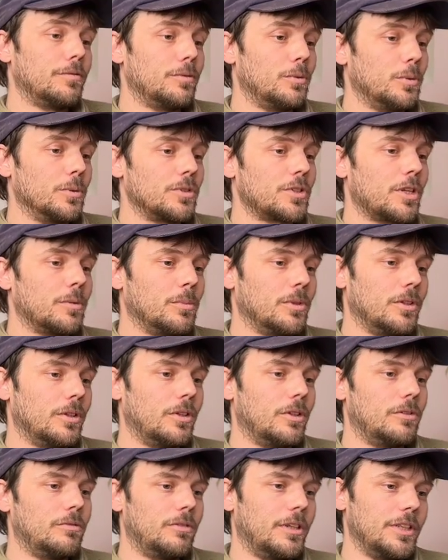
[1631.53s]
4s come on a
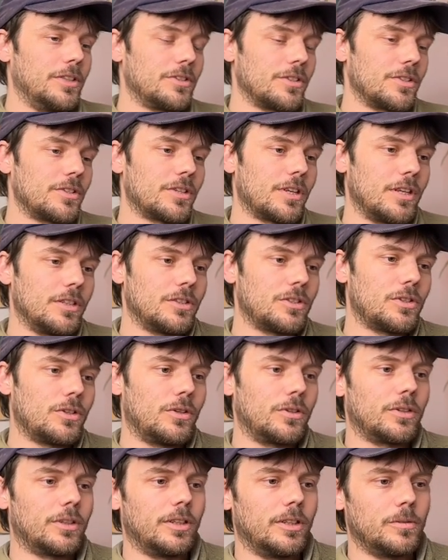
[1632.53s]
lot of Razor Skate
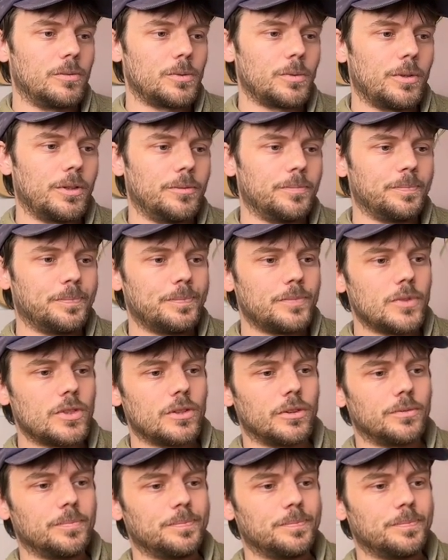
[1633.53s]
stock now as well. Yeah. So,